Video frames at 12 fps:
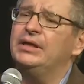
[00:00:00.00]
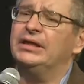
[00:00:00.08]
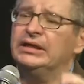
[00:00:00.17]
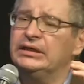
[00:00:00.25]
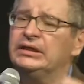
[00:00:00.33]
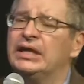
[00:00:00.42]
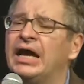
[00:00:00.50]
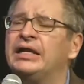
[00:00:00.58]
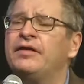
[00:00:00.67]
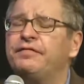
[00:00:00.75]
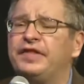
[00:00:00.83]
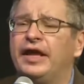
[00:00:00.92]
none
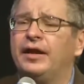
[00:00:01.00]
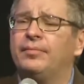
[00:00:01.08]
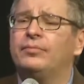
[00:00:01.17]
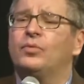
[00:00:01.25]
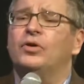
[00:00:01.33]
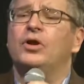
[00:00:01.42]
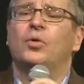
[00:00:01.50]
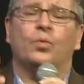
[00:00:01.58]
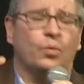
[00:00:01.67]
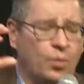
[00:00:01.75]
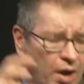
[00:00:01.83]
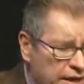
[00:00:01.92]
of them
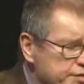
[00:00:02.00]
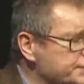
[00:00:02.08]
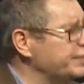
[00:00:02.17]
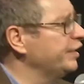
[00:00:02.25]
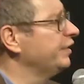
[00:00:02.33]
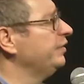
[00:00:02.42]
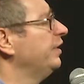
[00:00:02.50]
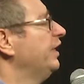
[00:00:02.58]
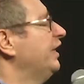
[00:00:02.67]
wanted